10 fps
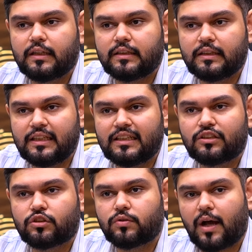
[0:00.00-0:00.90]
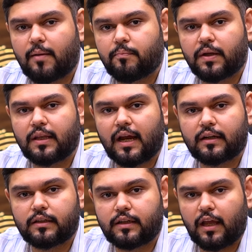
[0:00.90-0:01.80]
needs to happen at
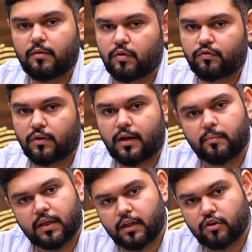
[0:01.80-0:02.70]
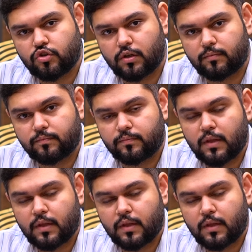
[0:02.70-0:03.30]
the time of your application.